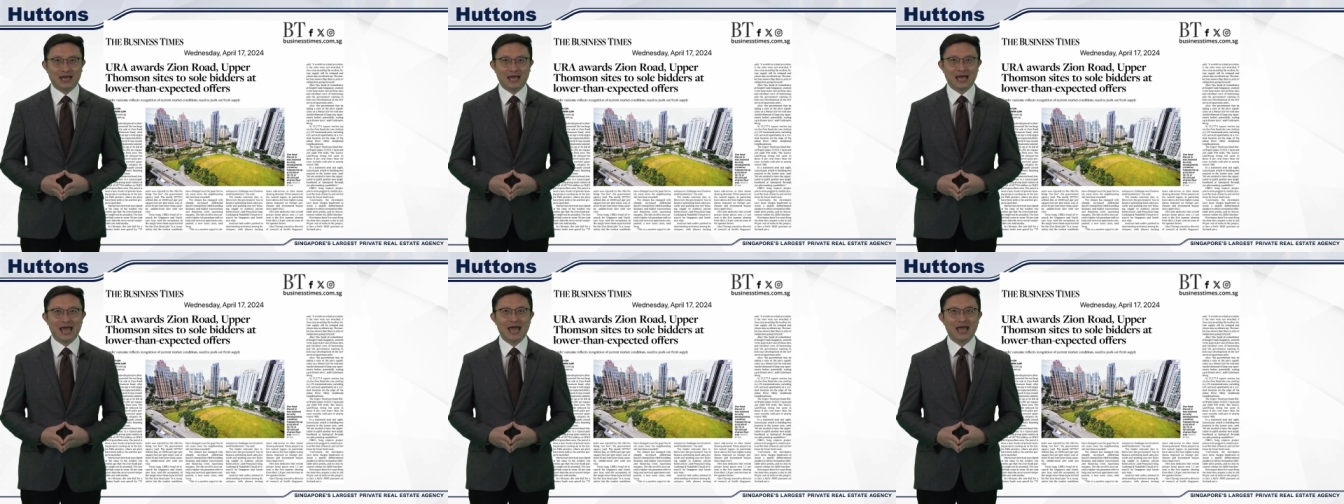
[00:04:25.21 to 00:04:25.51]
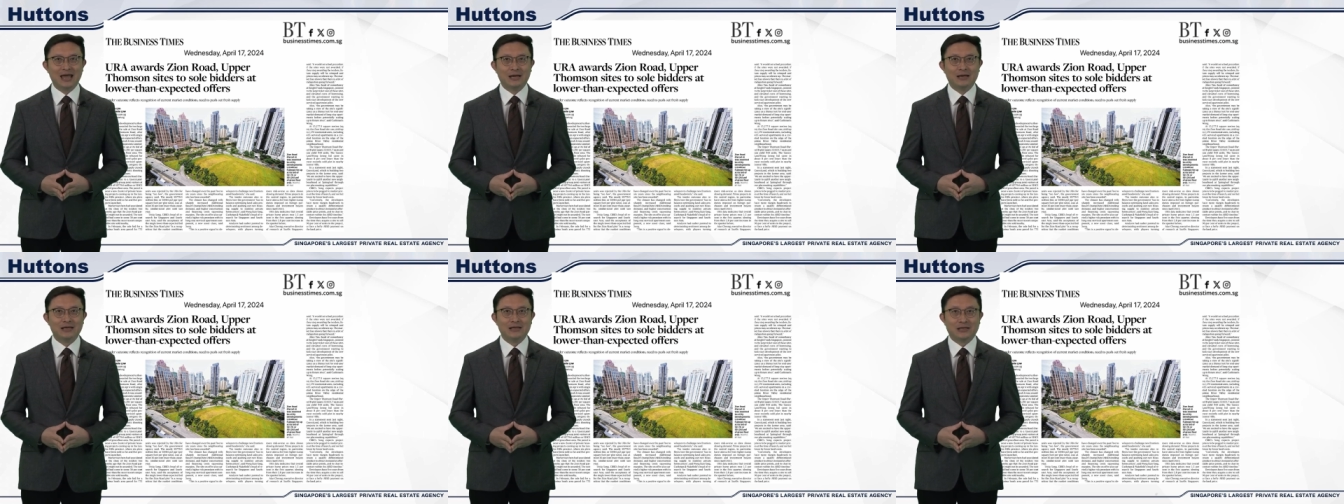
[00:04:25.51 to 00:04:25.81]

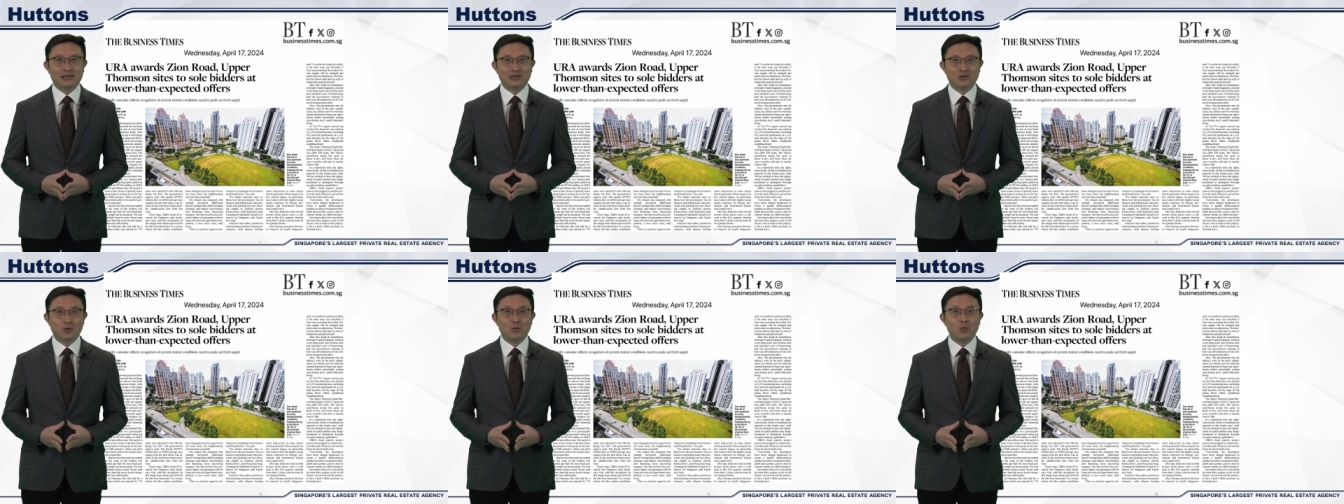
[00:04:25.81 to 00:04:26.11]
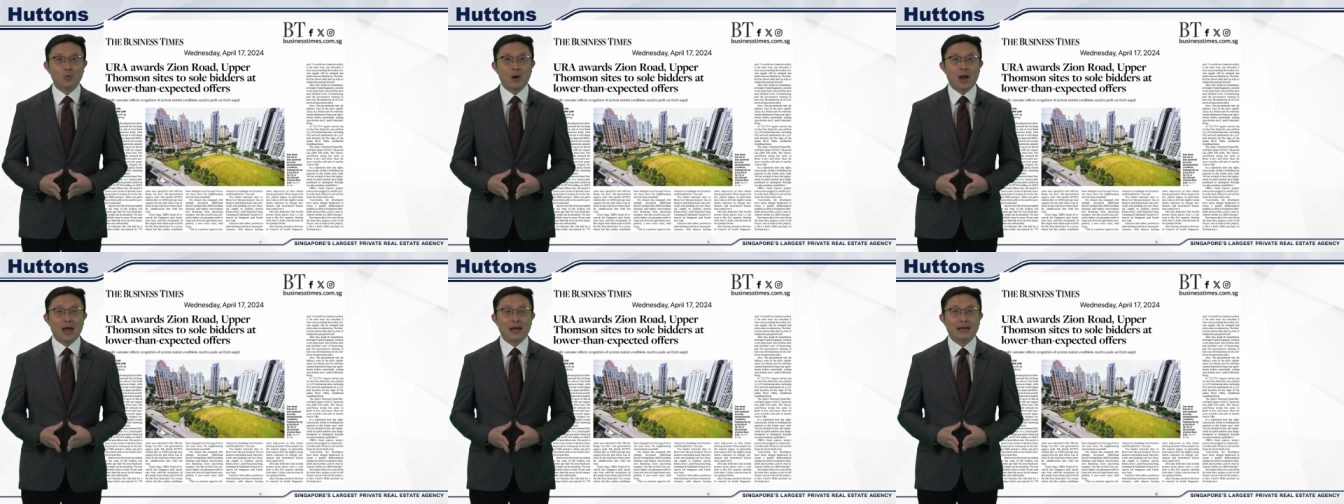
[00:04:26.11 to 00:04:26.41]
analysis on
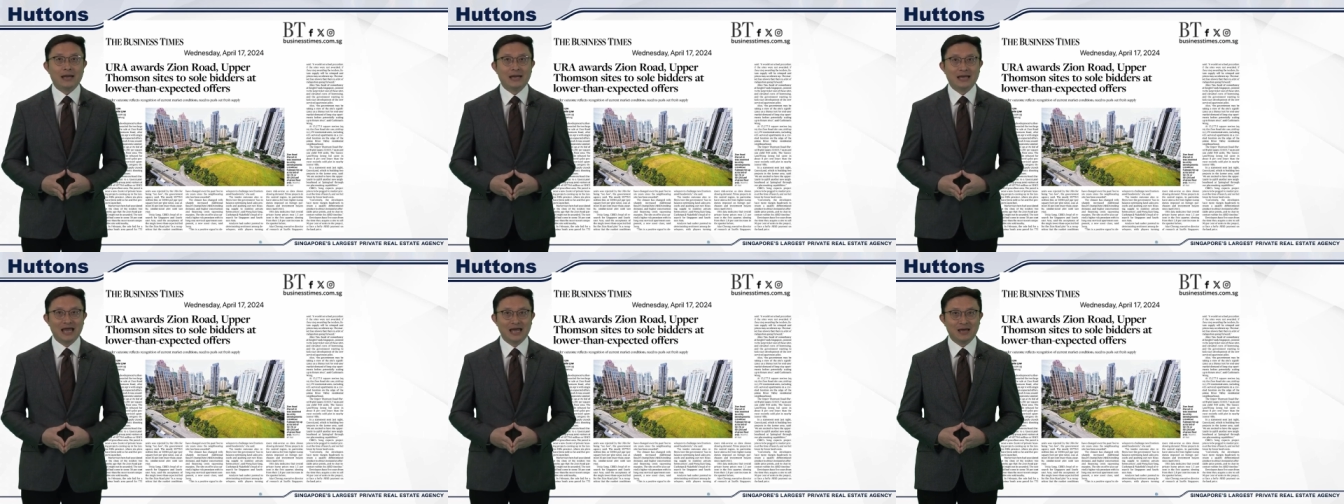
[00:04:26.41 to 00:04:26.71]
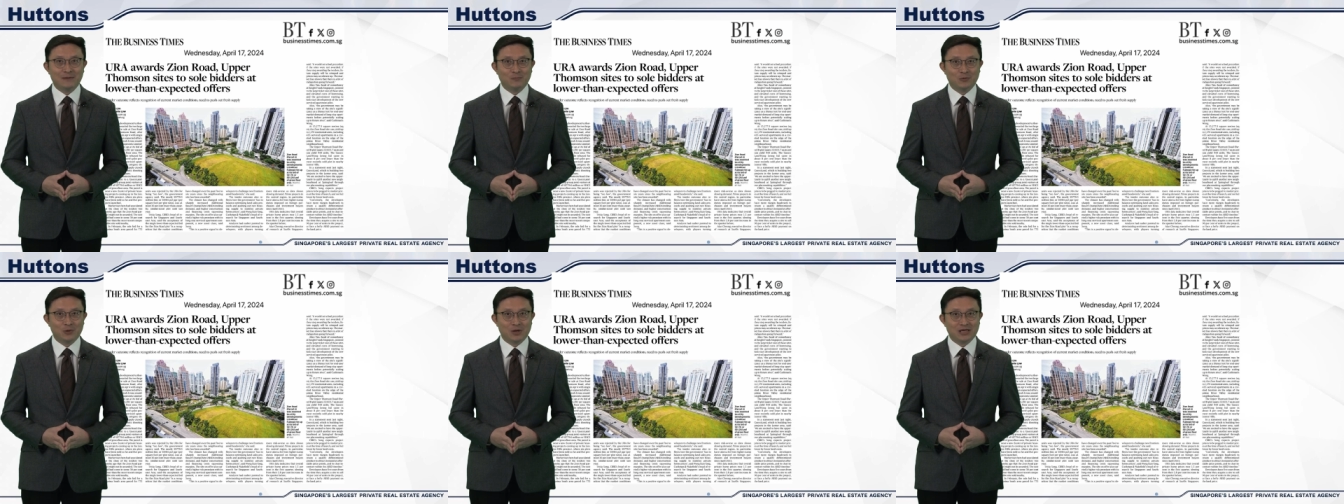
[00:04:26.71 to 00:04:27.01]
why the
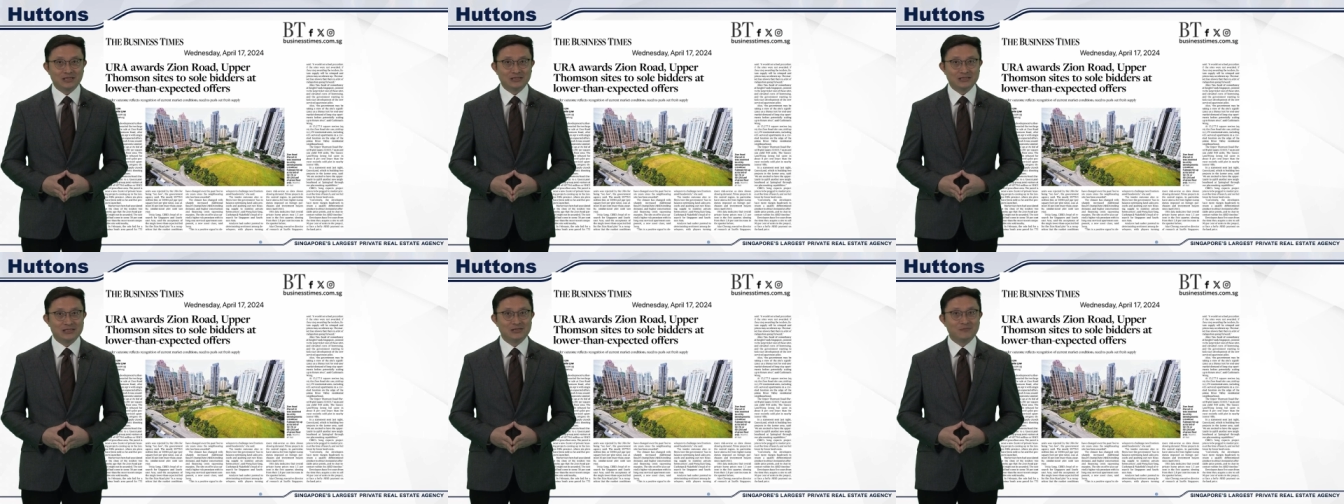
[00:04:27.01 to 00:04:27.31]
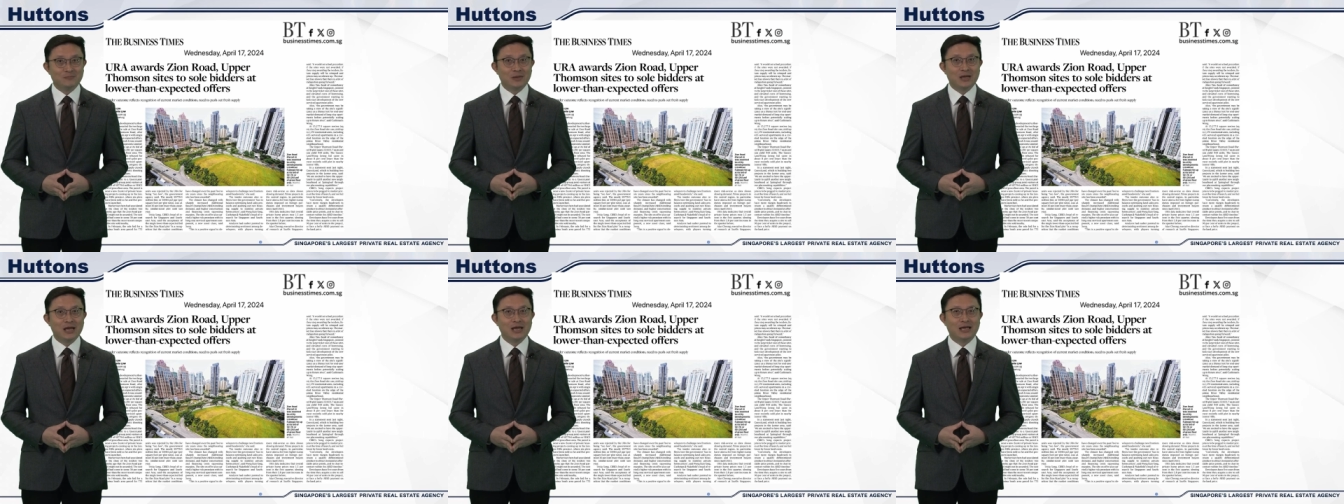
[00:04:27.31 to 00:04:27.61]
land prices
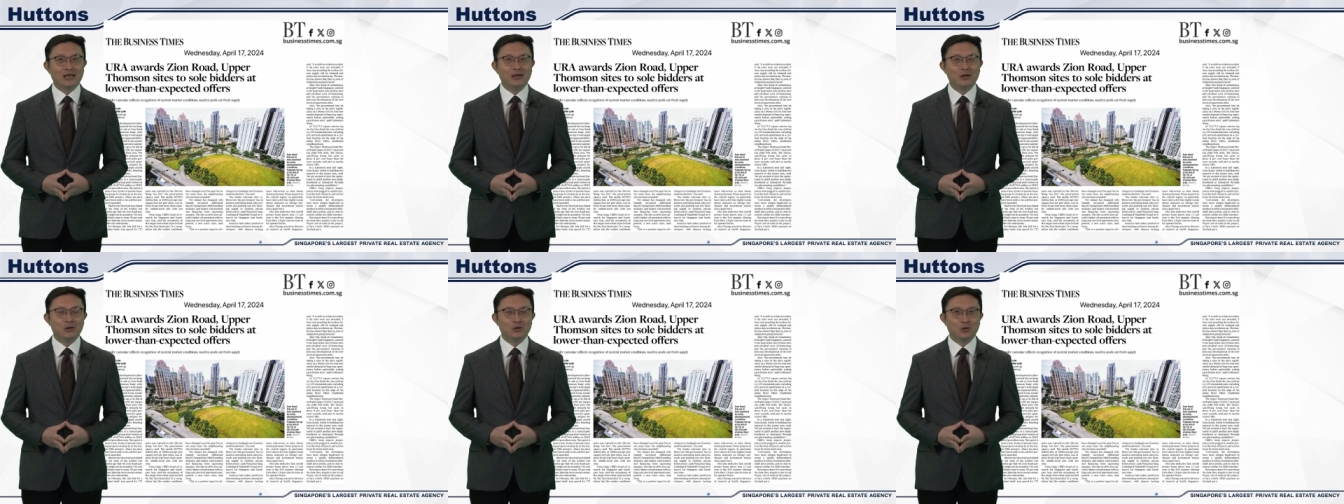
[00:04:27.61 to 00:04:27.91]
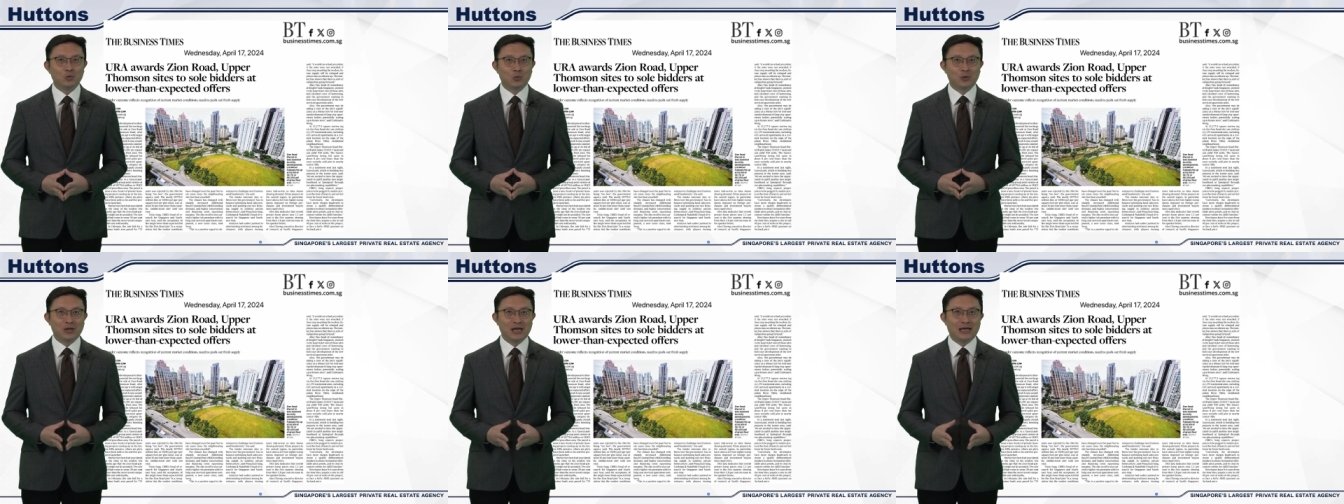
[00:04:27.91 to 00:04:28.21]
played out the
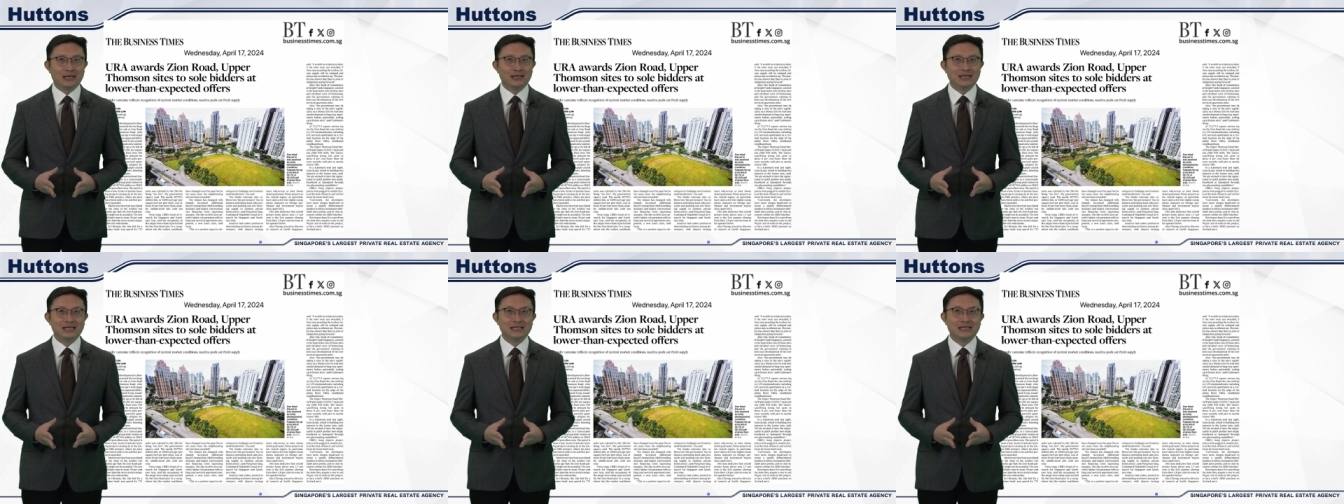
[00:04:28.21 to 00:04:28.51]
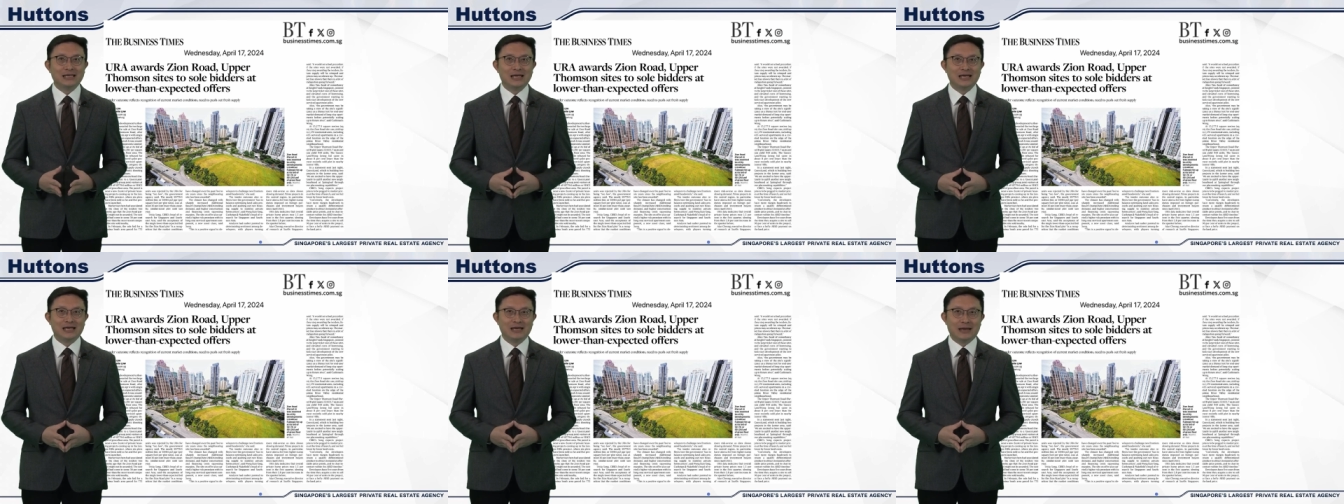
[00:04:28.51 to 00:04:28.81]
way they
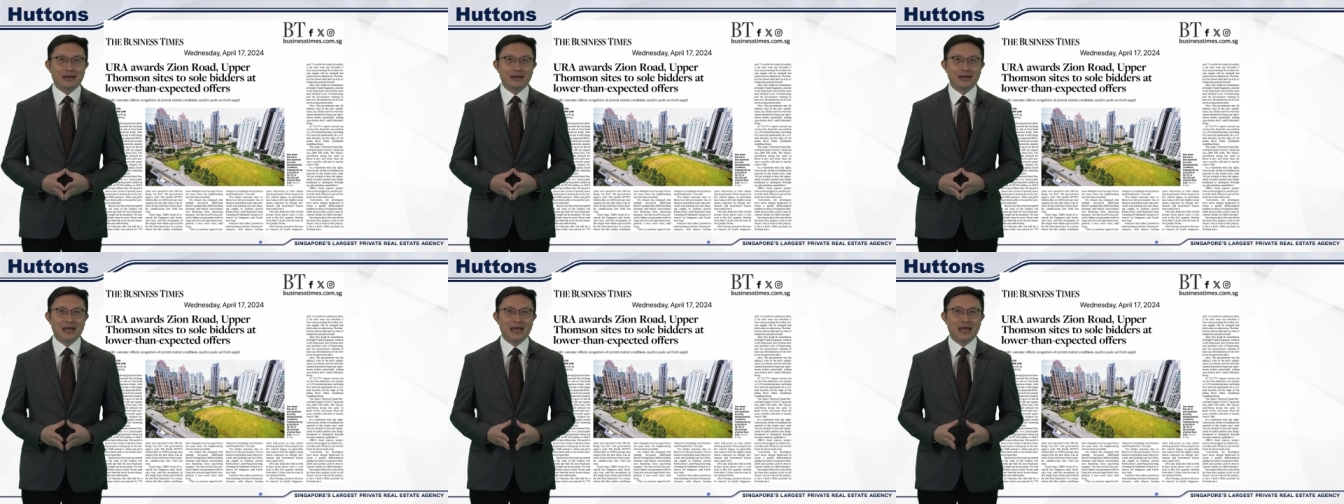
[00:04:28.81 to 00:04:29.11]
did,